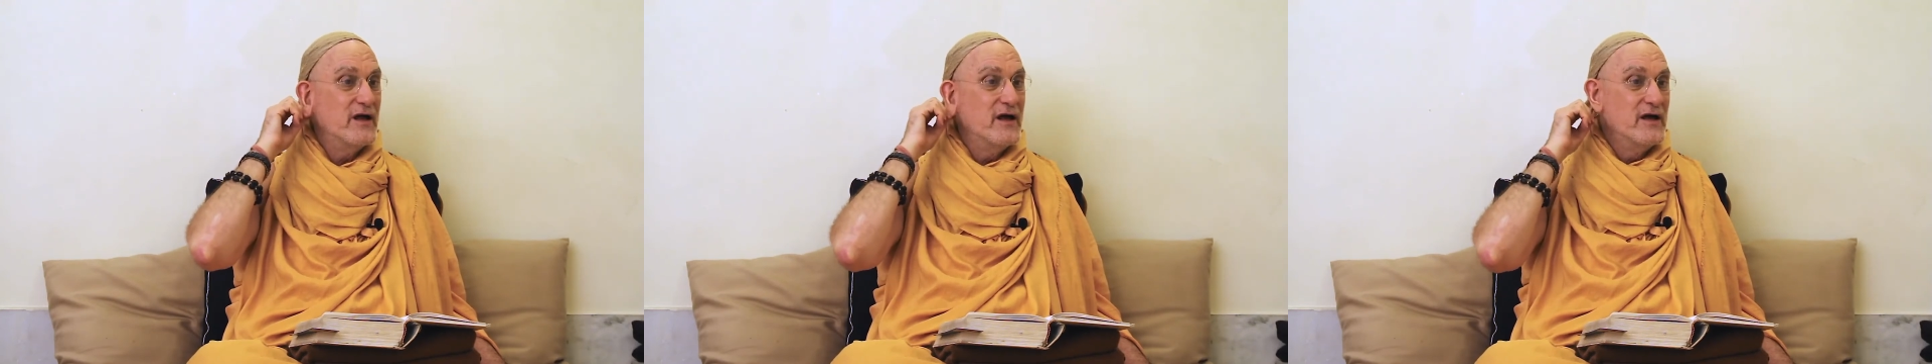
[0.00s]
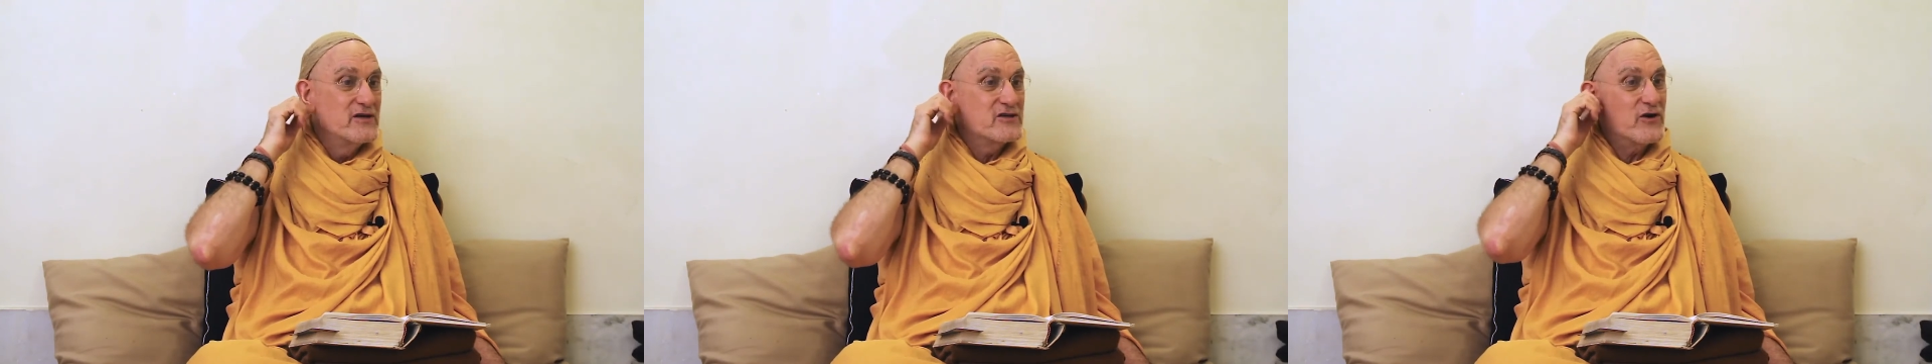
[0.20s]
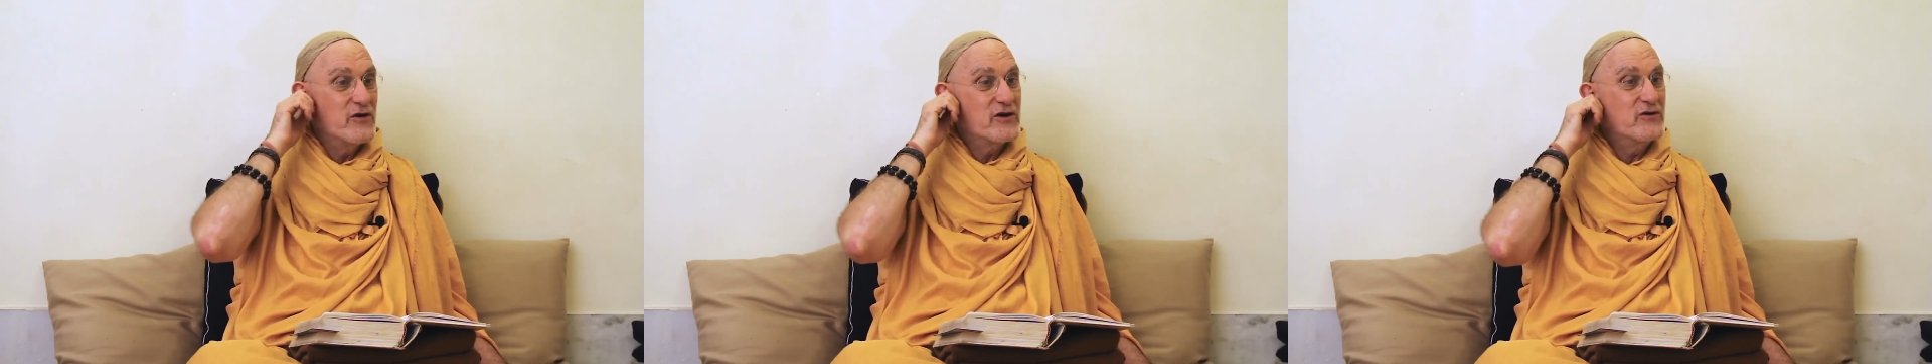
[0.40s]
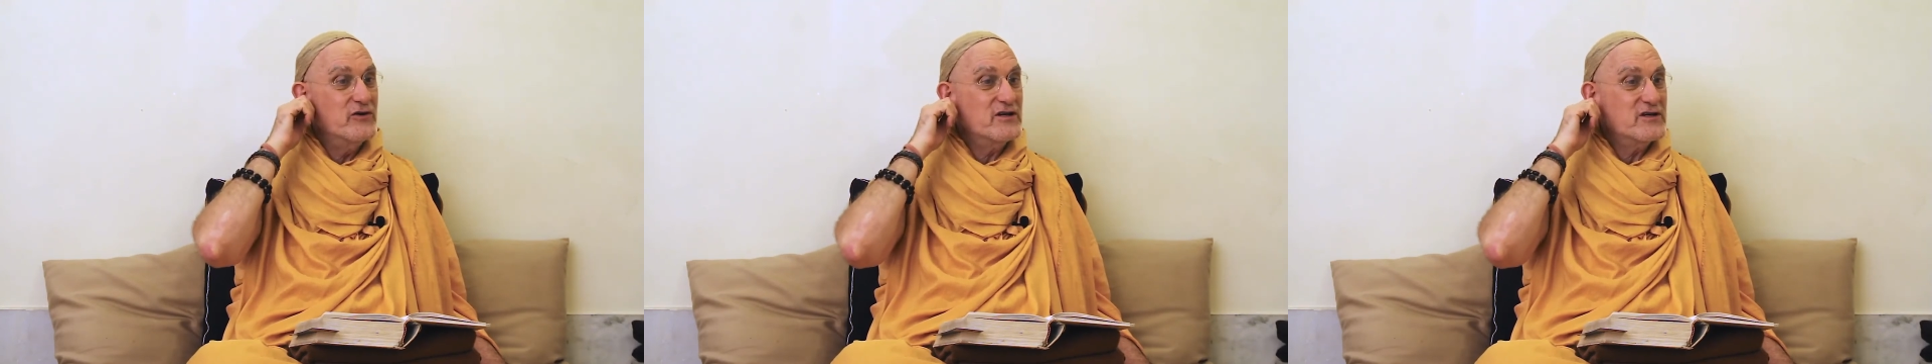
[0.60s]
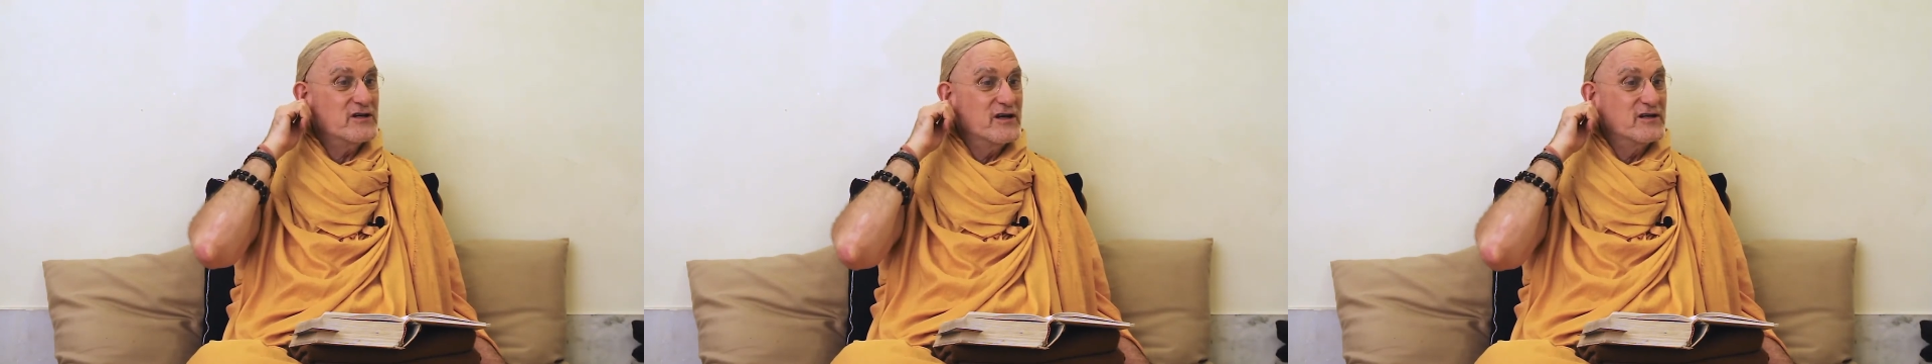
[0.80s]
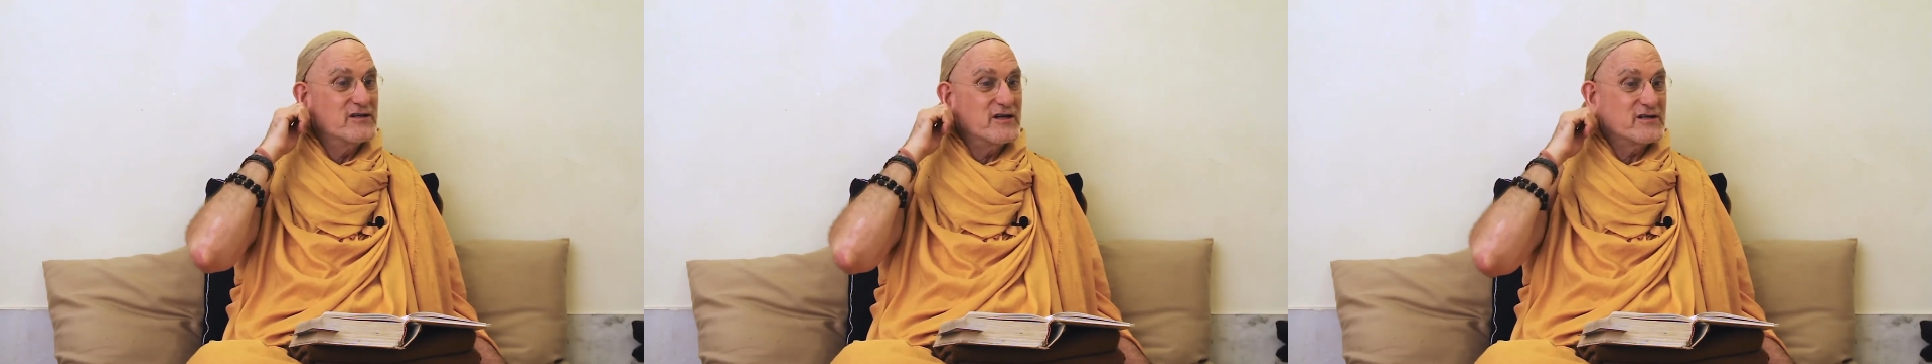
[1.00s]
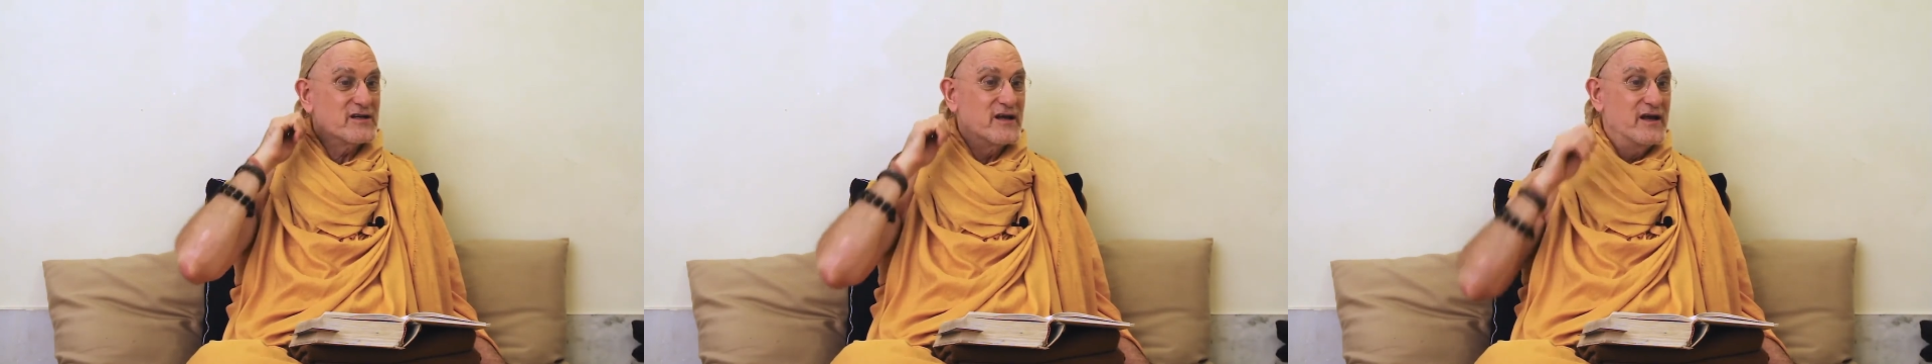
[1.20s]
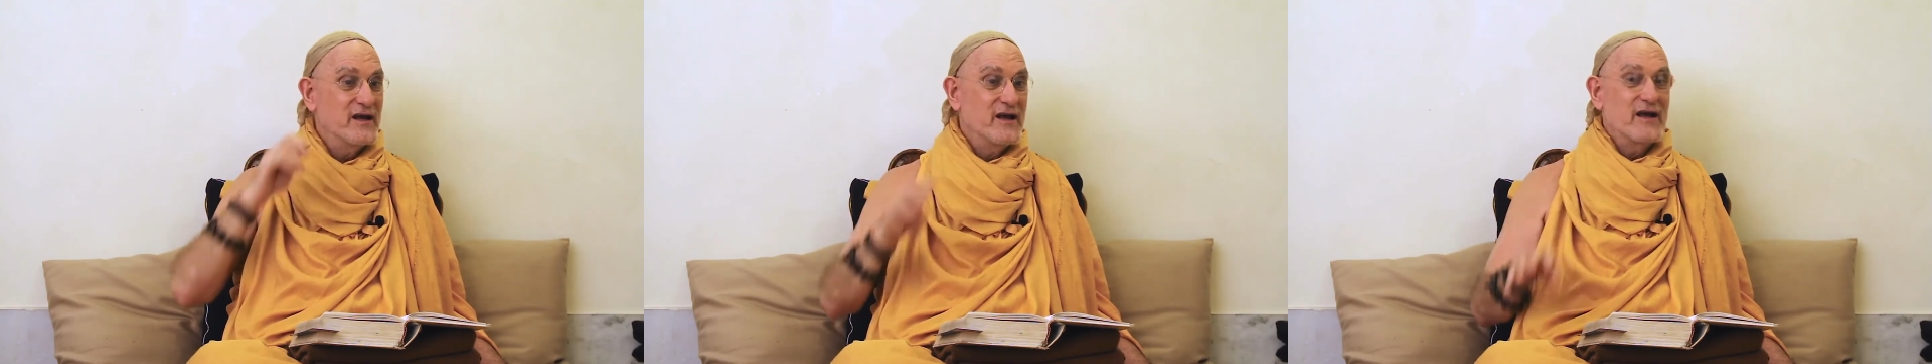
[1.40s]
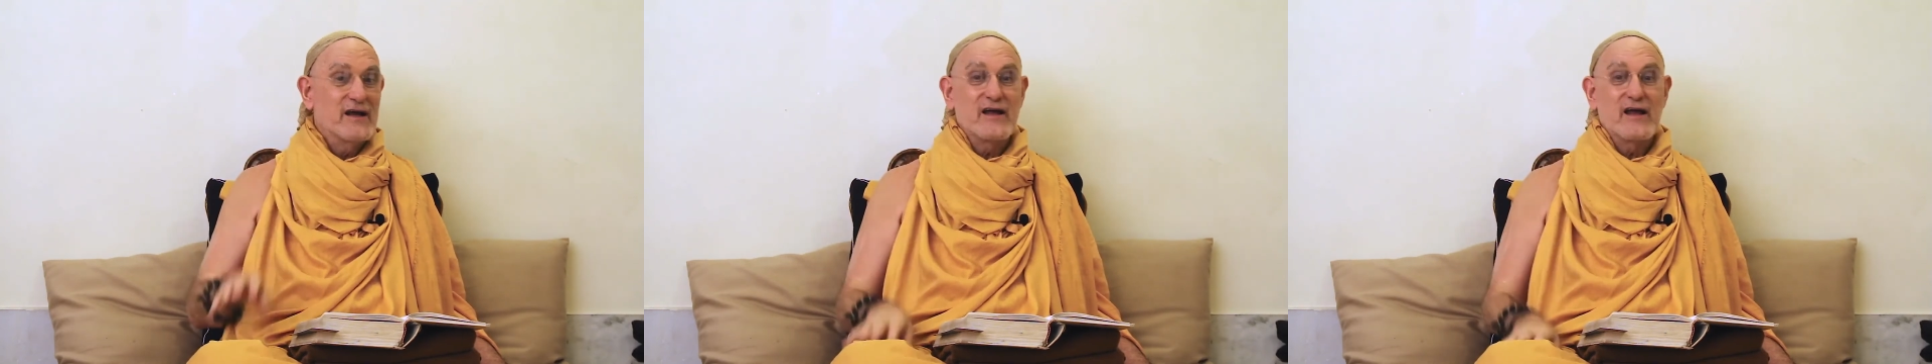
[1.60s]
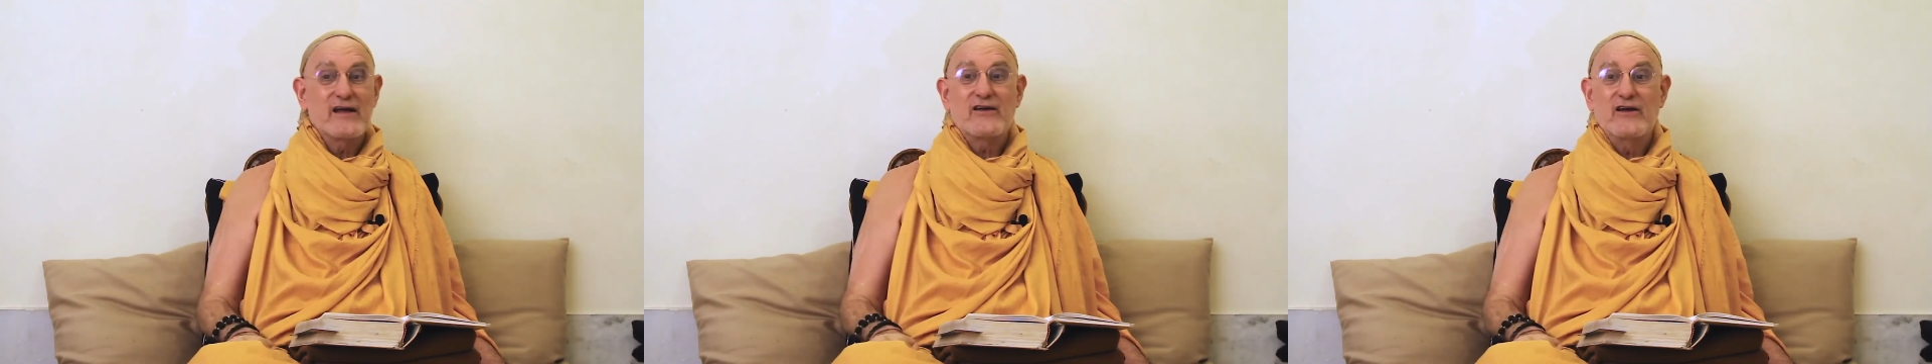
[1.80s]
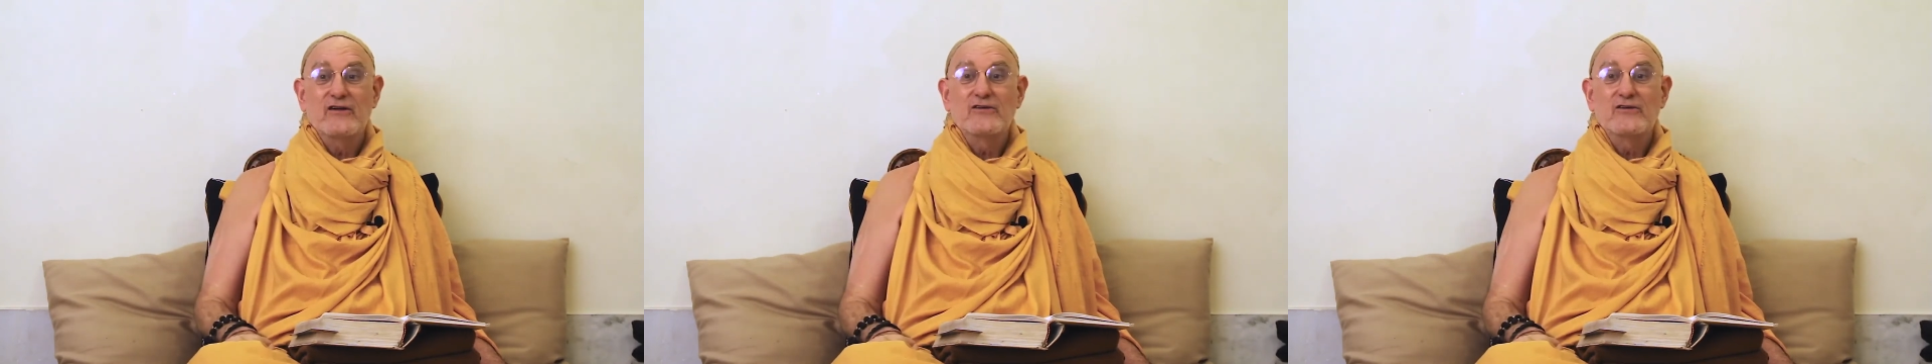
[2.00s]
So when Krishna just killed